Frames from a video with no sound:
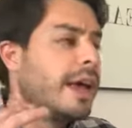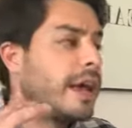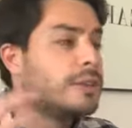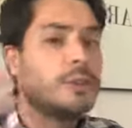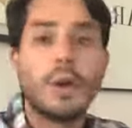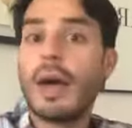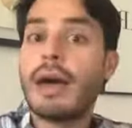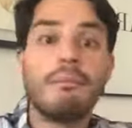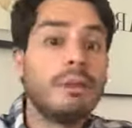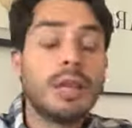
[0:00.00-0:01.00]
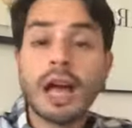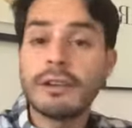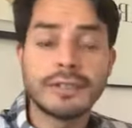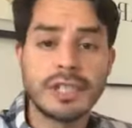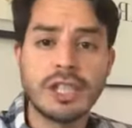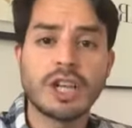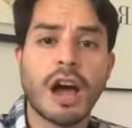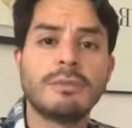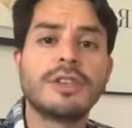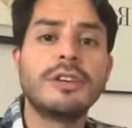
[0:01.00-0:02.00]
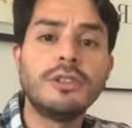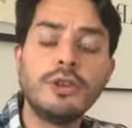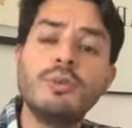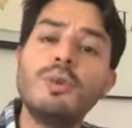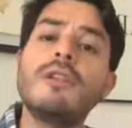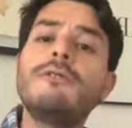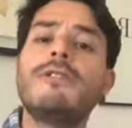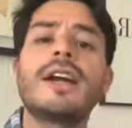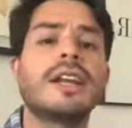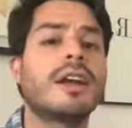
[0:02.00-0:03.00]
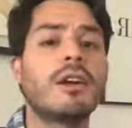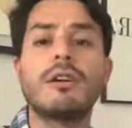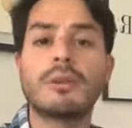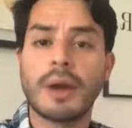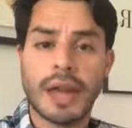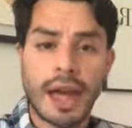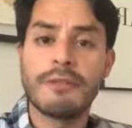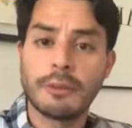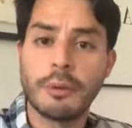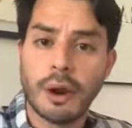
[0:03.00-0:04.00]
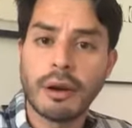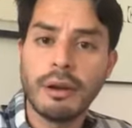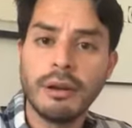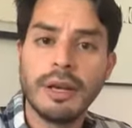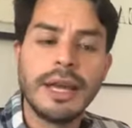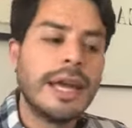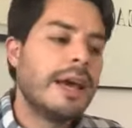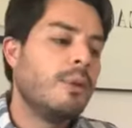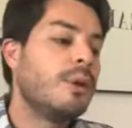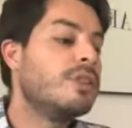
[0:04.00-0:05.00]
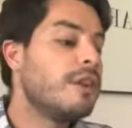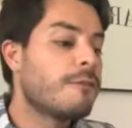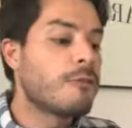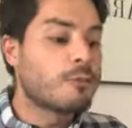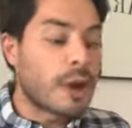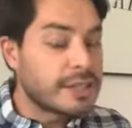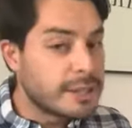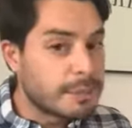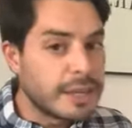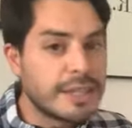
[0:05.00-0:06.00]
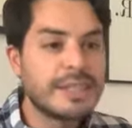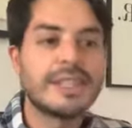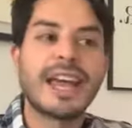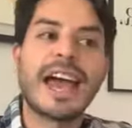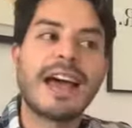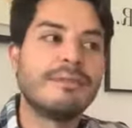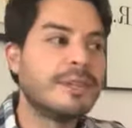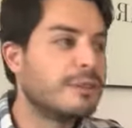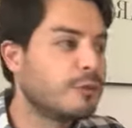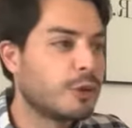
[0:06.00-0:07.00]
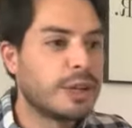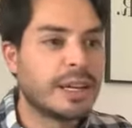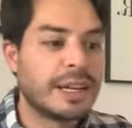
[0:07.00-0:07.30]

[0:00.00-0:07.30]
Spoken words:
to a lot of tea shops, and you will find an Earl Grey everywhere with different recipes. They have different